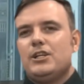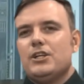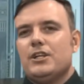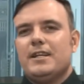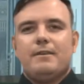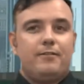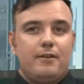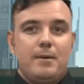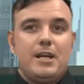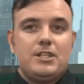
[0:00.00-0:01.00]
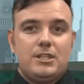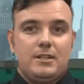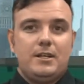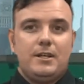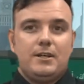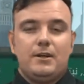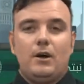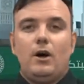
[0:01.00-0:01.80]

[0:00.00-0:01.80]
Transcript: good information here